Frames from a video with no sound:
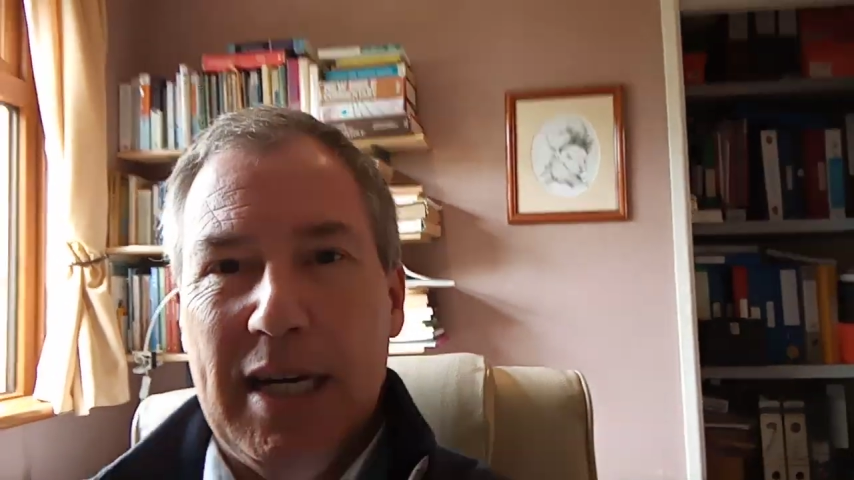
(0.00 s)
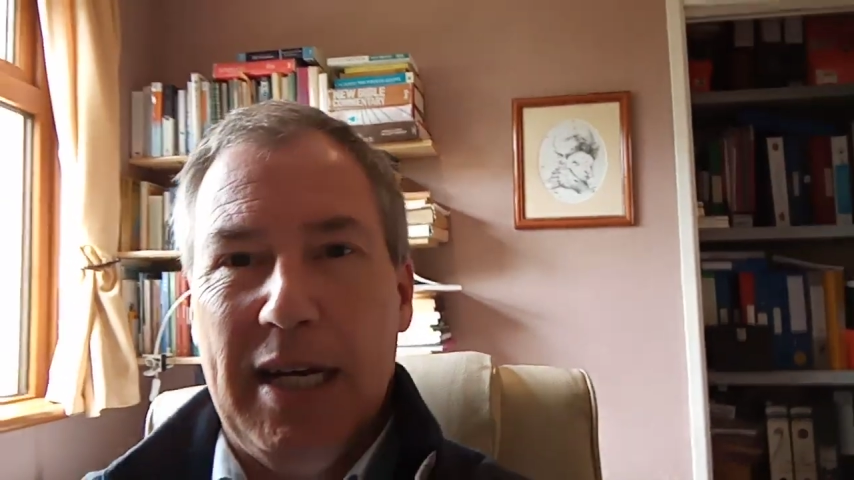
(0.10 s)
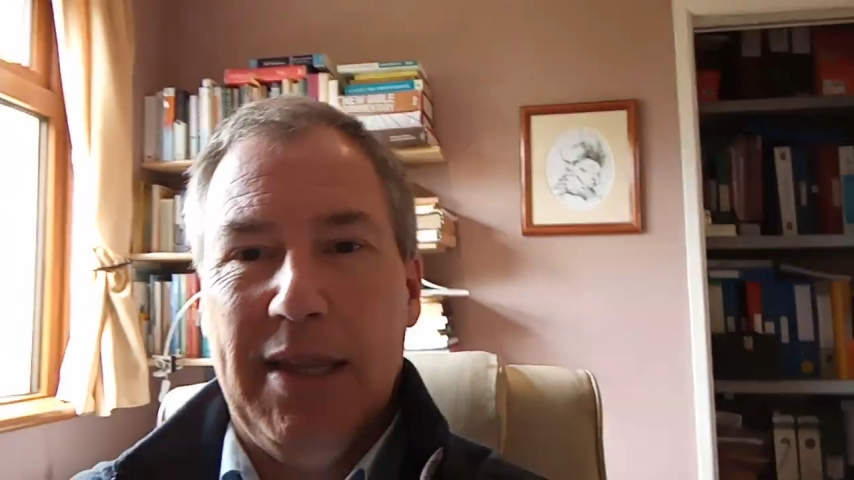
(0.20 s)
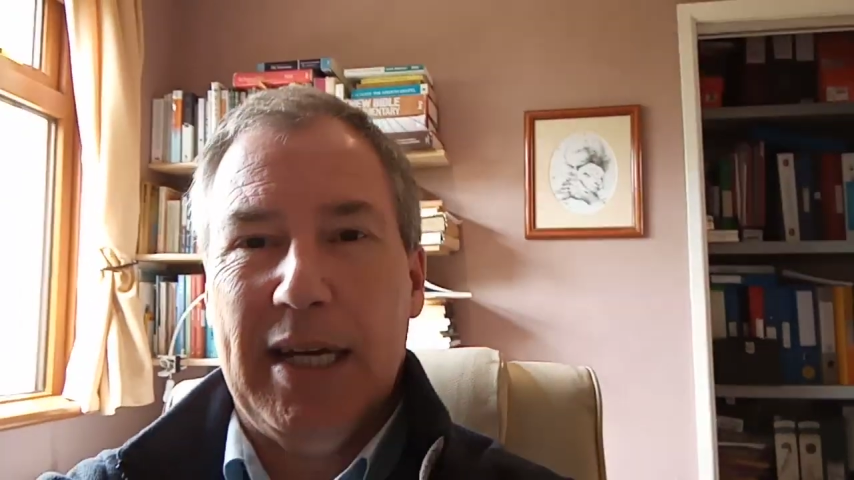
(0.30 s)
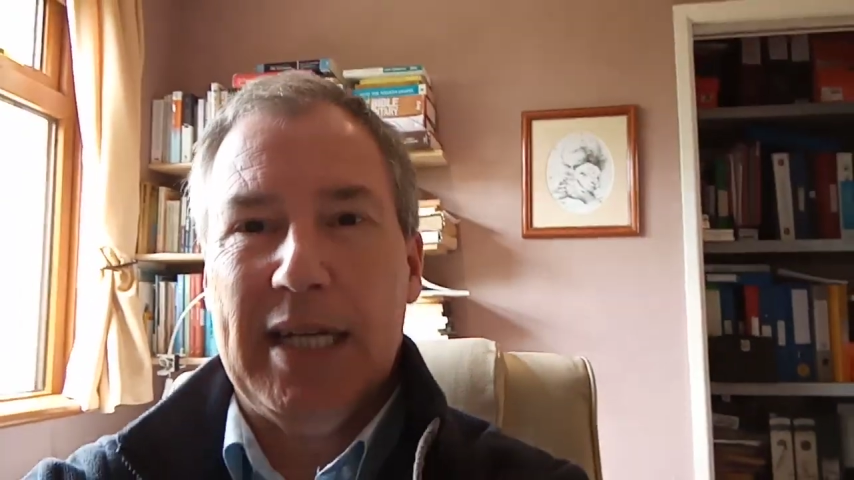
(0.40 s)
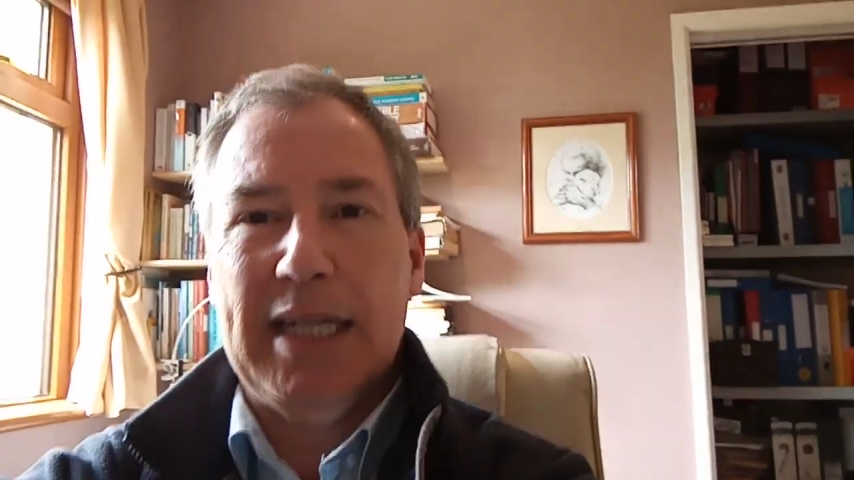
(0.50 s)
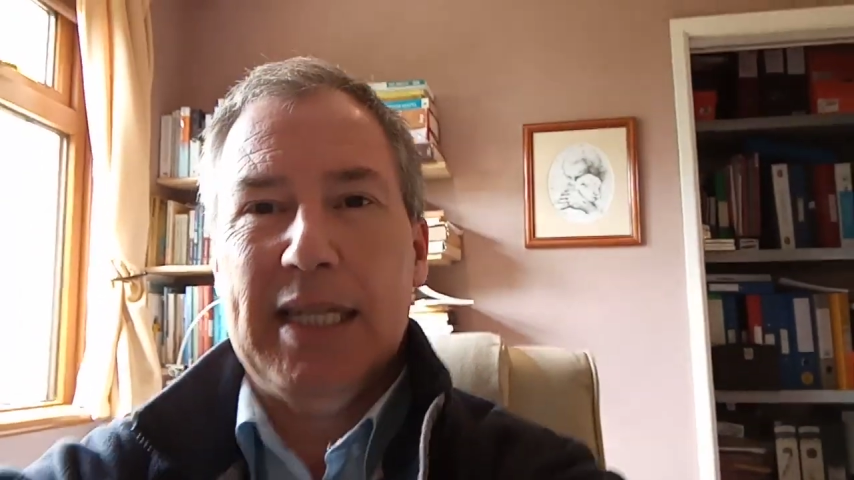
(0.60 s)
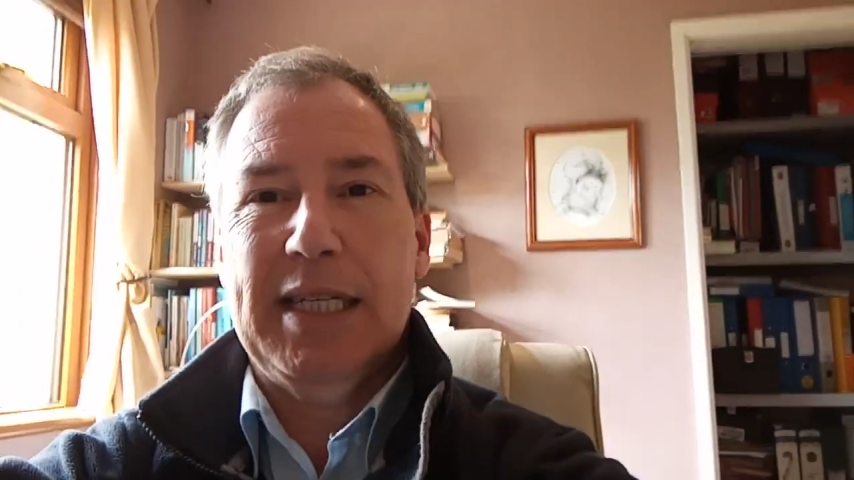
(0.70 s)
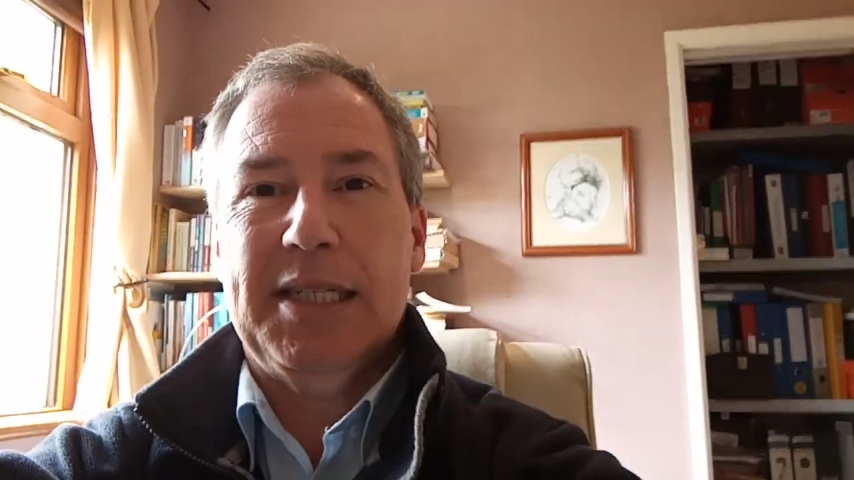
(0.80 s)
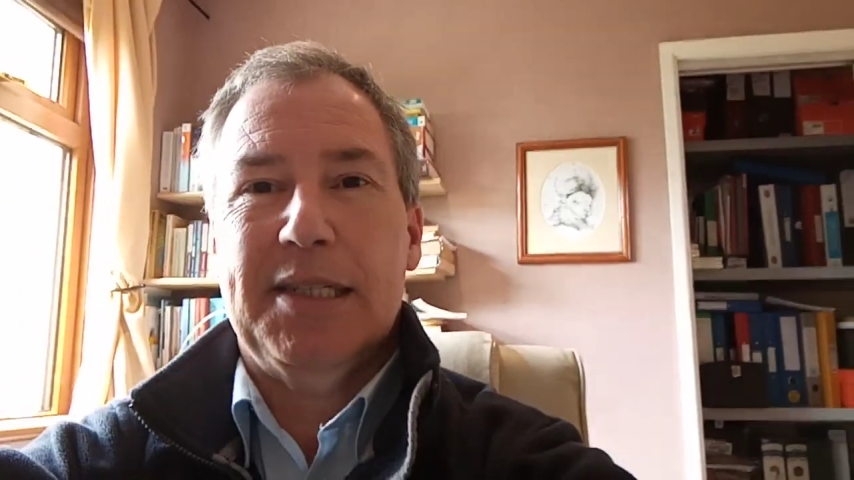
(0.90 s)
And that
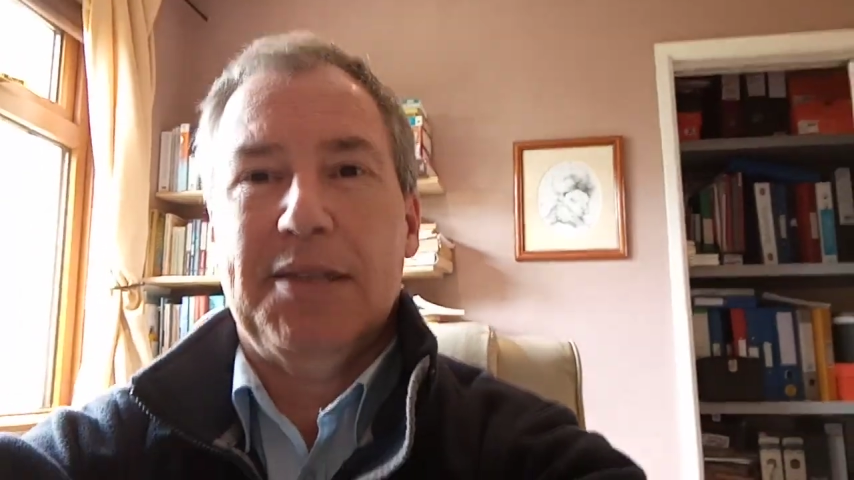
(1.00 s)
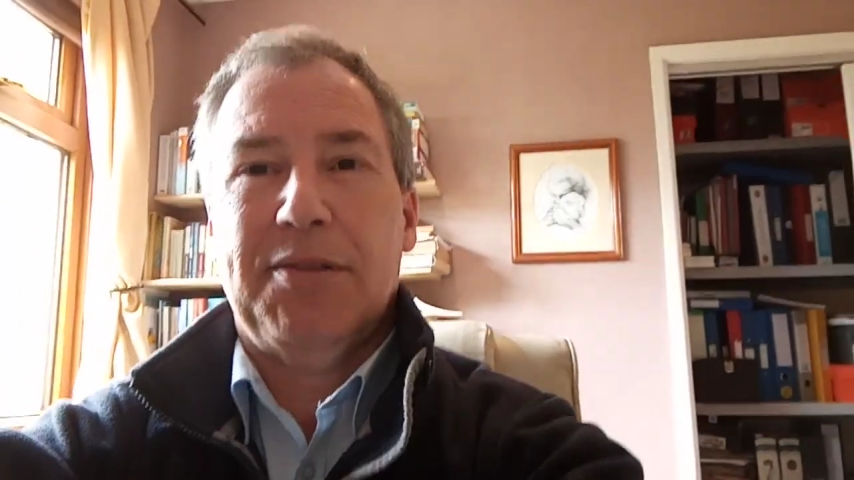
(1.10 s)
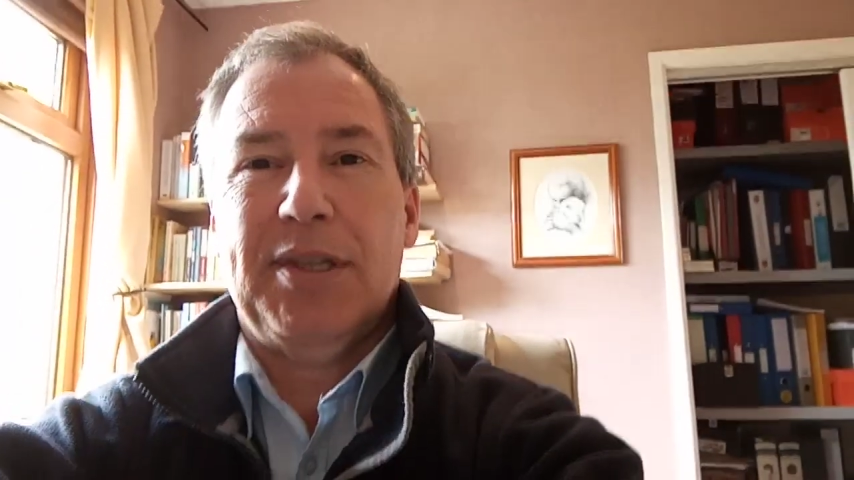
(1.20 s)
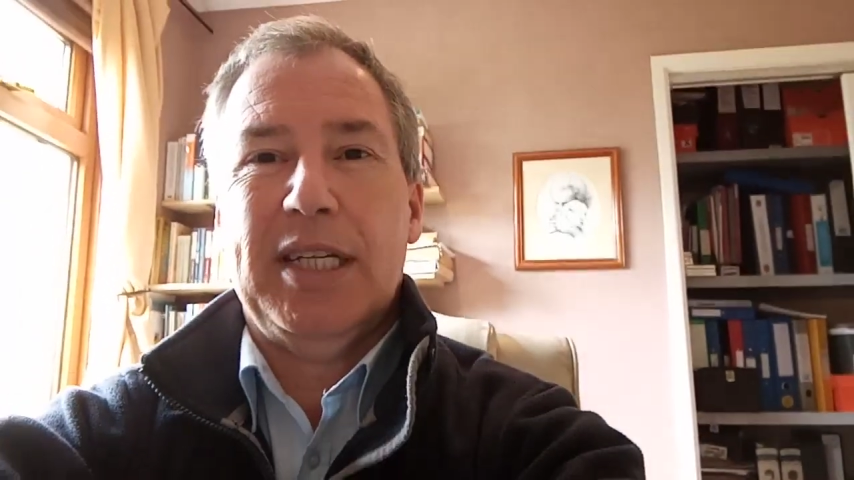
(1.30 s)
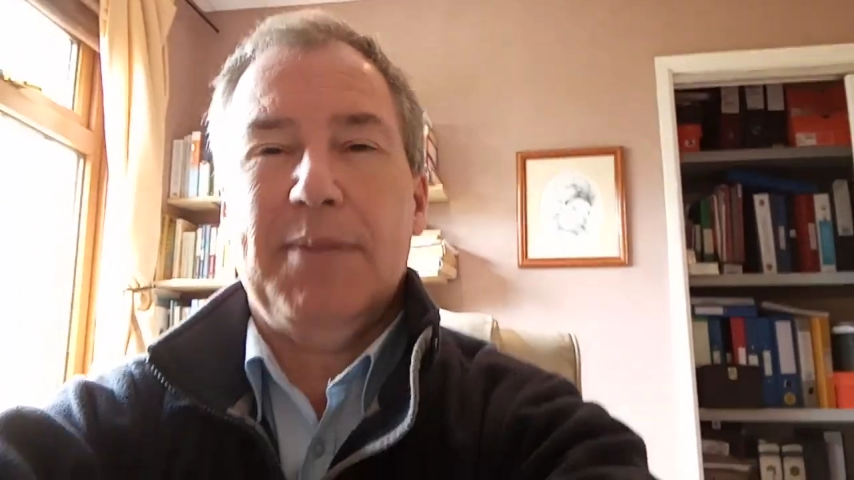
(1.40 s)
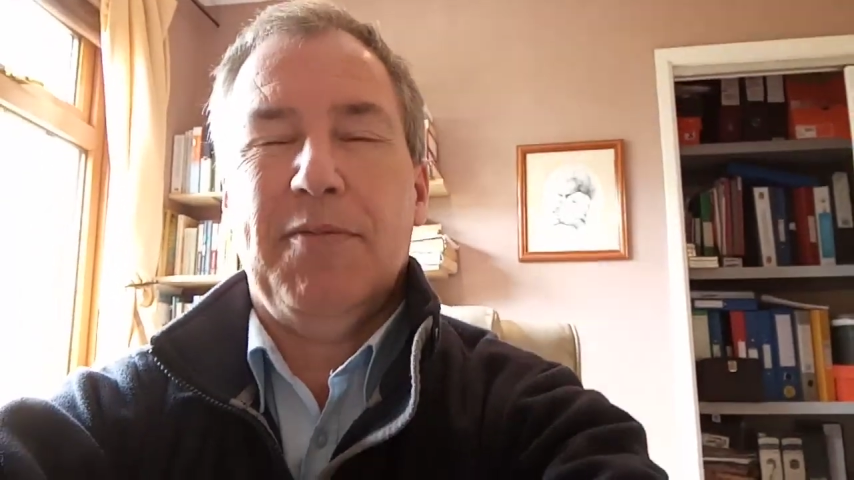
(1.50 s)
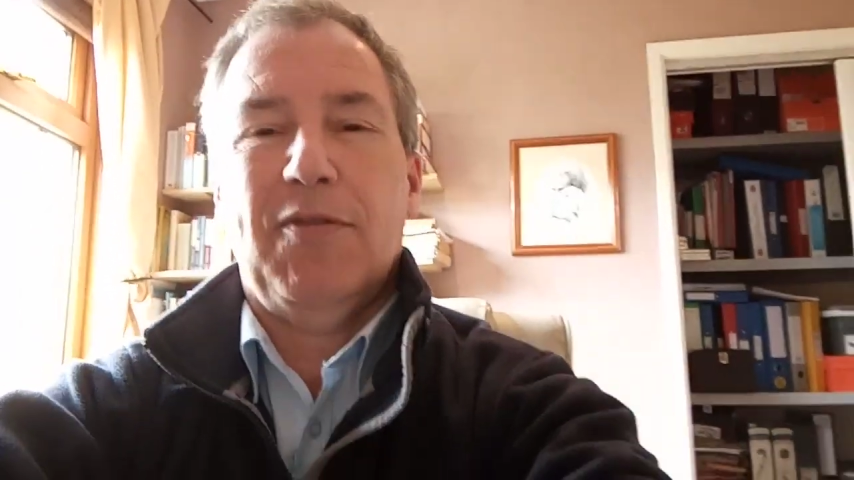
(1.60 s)
is the theme